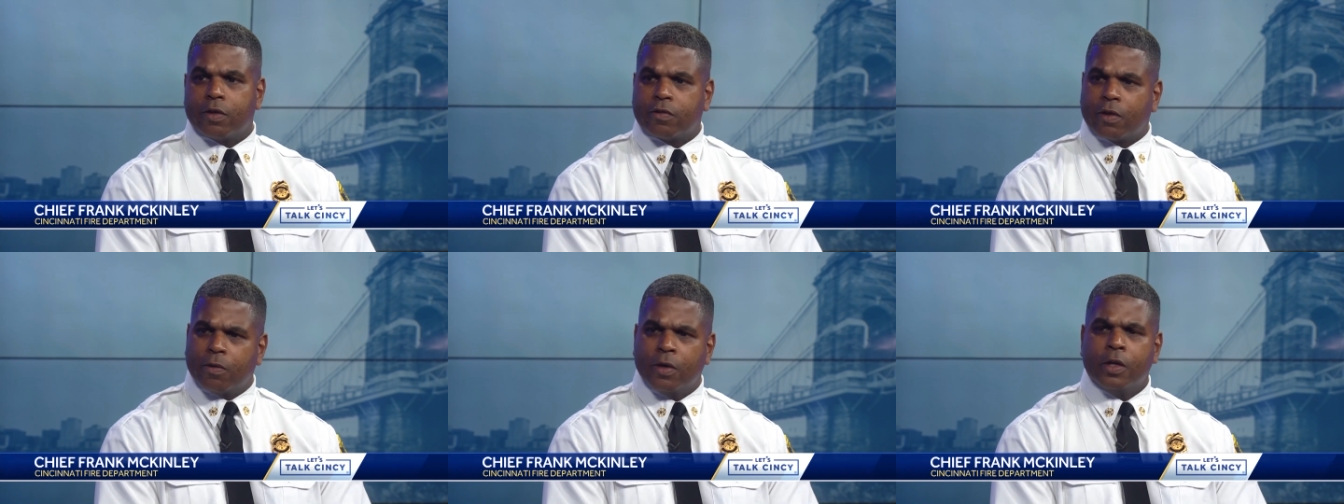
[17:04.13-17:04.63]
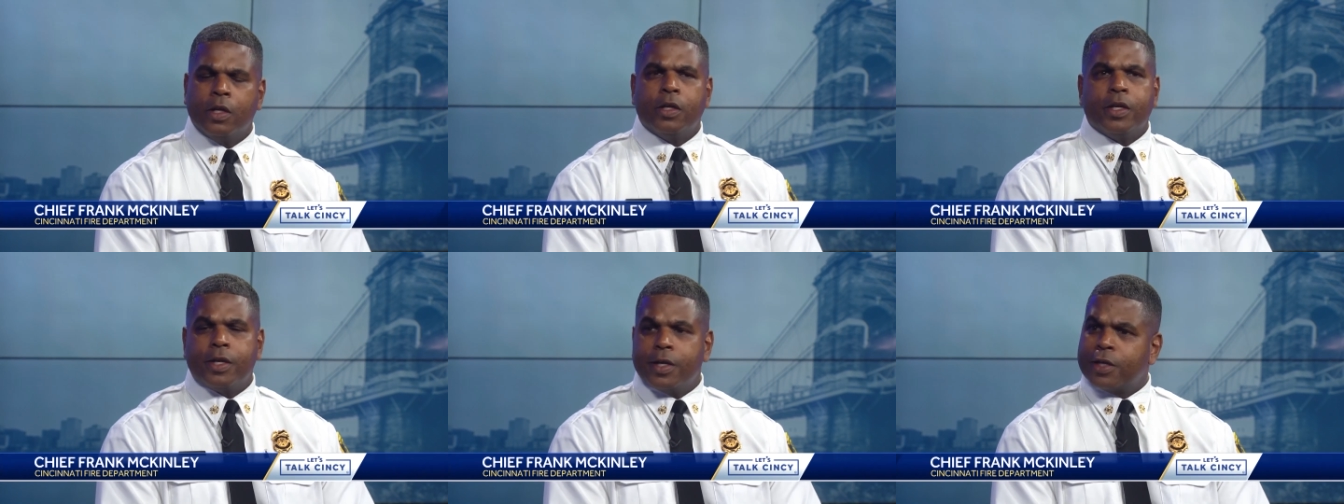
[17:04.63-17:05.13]
And so
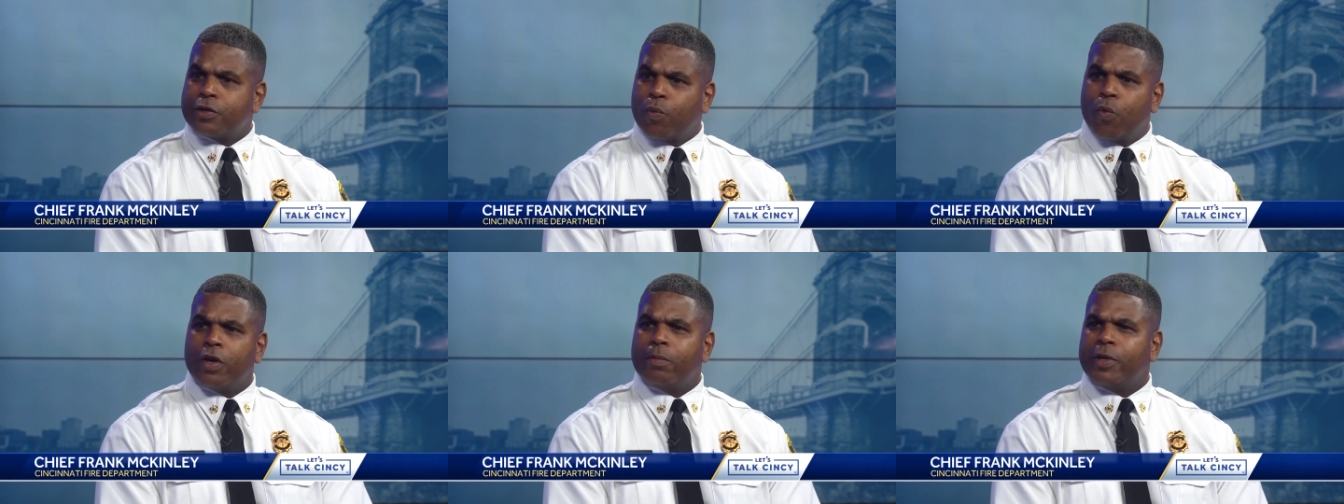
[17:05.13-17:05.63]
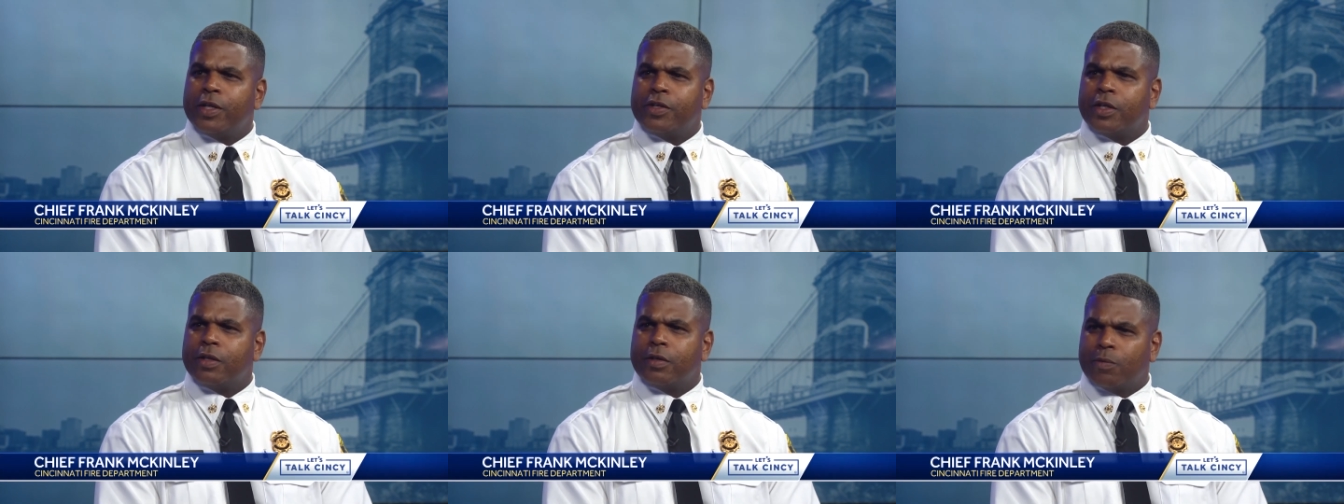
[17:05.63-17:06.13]
it, it's one
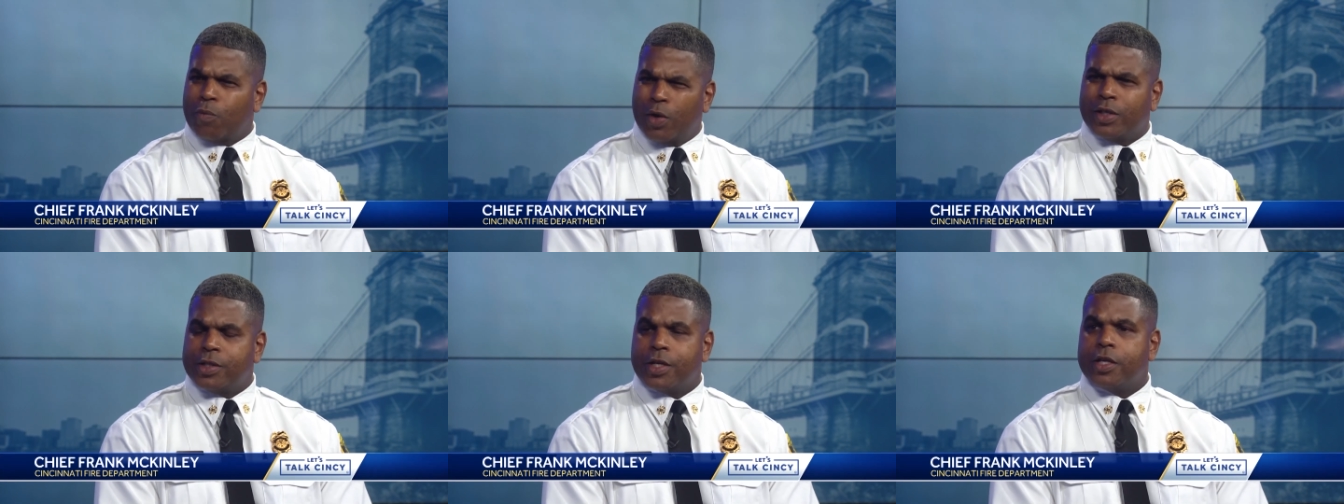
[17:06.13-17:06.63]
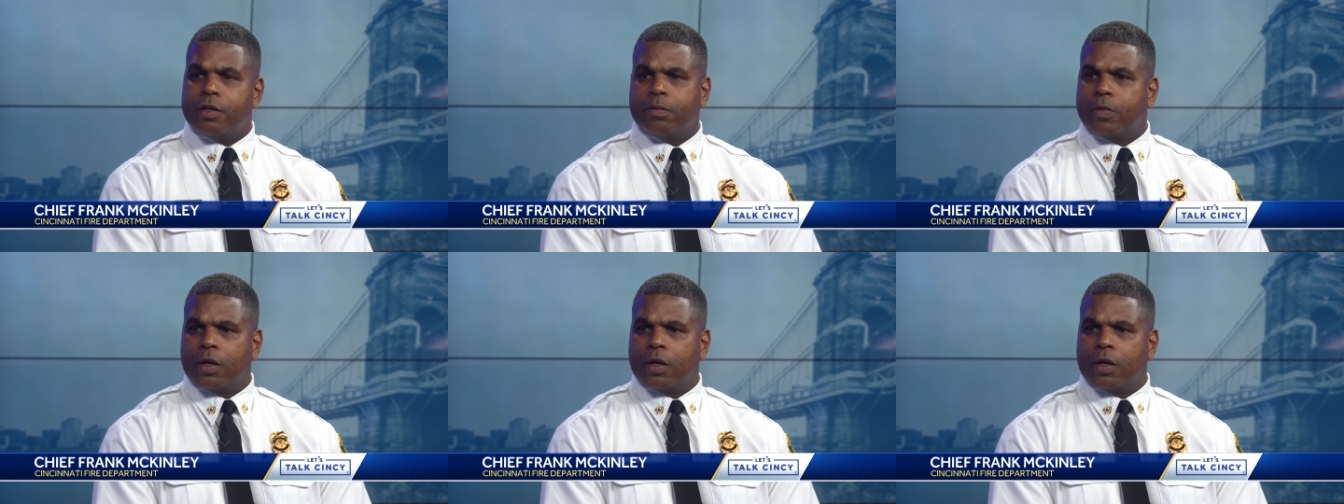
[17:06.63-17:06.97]
mission, one team.